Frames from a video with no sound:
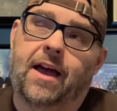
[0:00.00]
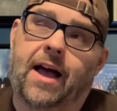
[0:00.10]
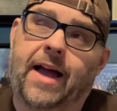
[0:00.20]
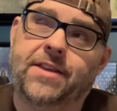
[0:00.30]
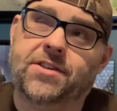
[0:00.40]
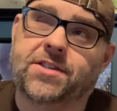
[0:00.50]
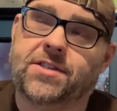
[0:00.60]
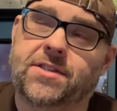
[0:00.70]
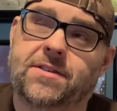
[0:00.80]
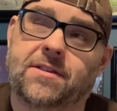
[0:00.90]
I
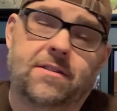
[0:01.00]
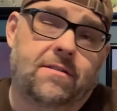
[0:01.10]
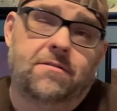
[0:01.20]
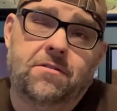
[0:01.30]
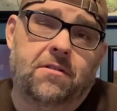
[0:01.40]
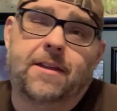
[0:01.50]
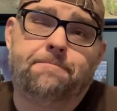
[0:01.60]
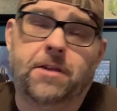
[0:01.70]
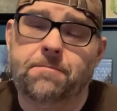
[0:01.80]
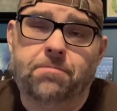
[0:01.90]
just look at
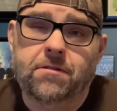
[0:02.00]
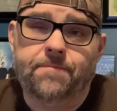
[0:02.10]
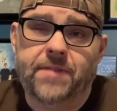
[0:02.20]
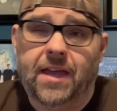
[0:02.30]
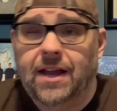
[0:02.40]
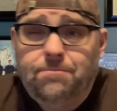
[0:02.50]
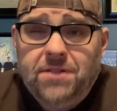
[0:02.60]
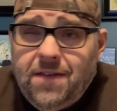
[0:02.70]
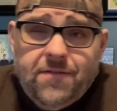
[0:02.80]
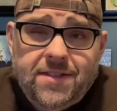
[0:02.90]
people and I
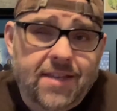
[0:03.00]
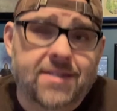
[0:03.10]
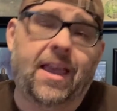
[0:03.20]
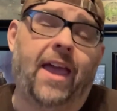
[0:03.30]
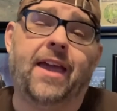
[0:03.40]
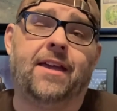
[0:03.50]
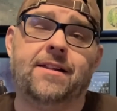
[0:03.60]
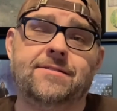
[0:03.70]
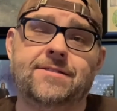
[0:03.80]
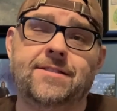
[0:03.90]
believe what they say.
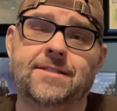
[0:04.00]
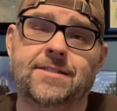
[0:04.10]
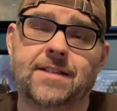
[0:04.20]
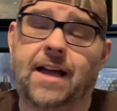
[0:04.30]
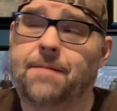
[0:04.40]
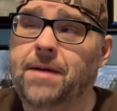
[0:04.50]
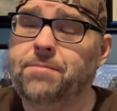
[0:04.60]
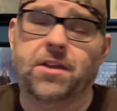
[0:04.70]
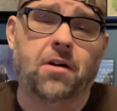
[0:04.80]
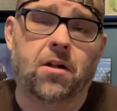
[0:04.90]
I might be
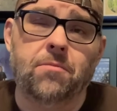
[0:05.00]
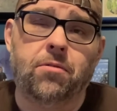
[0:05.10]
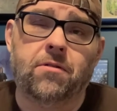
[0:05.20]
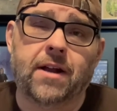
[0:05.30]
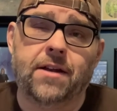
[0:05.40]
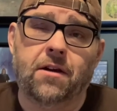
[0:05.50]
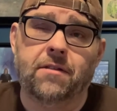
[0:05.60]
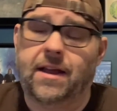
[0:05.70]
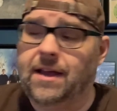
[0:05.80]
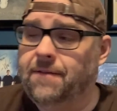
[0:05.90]
gullible, and I know
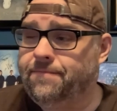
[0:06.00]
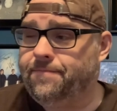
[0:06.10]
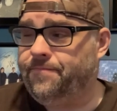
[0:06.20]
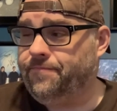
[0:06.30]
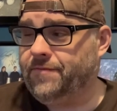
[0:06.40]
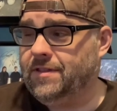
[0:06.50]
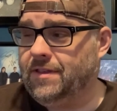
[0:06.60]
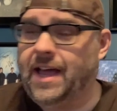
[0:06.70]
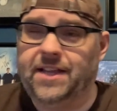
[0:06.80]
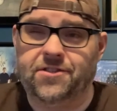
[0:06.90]
that I've
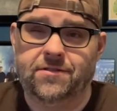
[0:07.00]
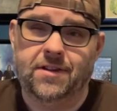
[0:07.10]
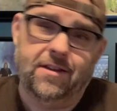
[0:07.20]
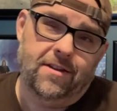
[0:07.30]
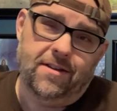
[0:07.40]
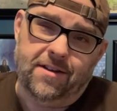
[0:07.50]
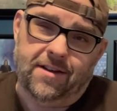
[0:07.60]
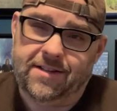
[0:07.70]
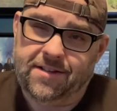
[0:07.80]
gotten uh,